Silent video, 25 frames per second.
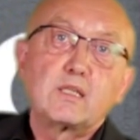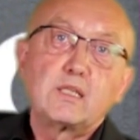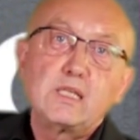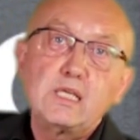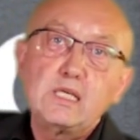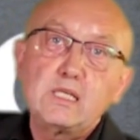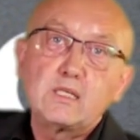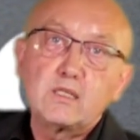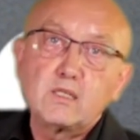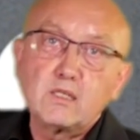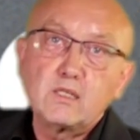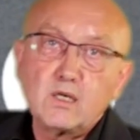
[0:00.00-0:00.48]

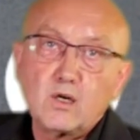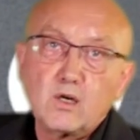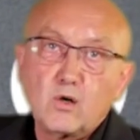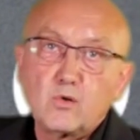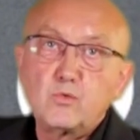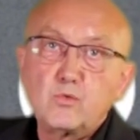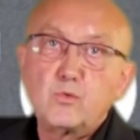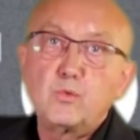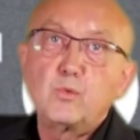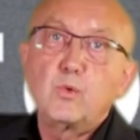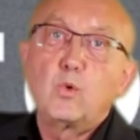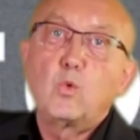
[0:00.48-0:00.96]
leader,
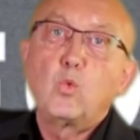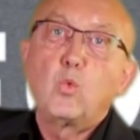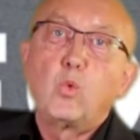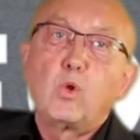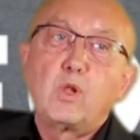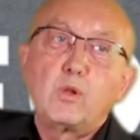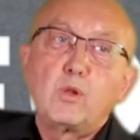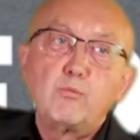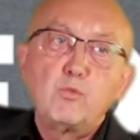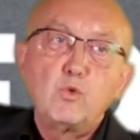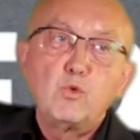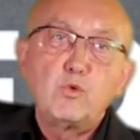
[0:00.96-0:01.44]
who
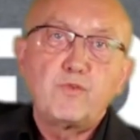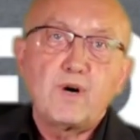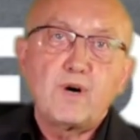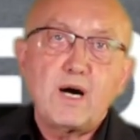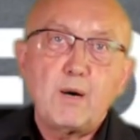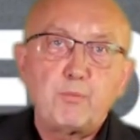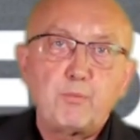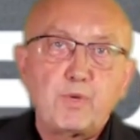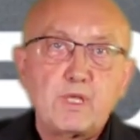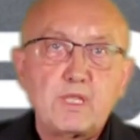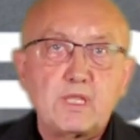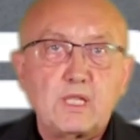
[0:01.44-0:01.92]
will move
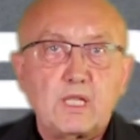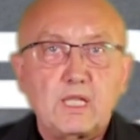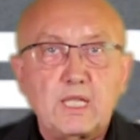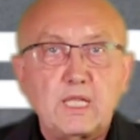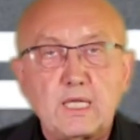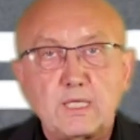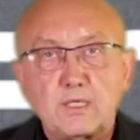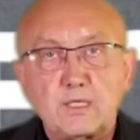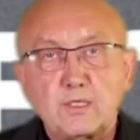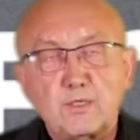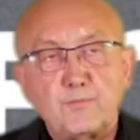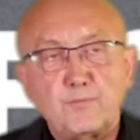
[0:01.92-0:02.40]
up in the
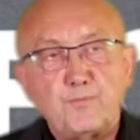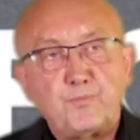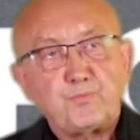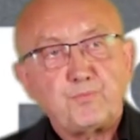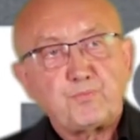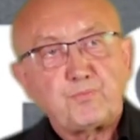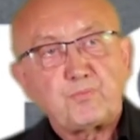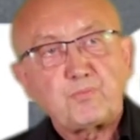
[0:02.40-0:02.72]
ladder.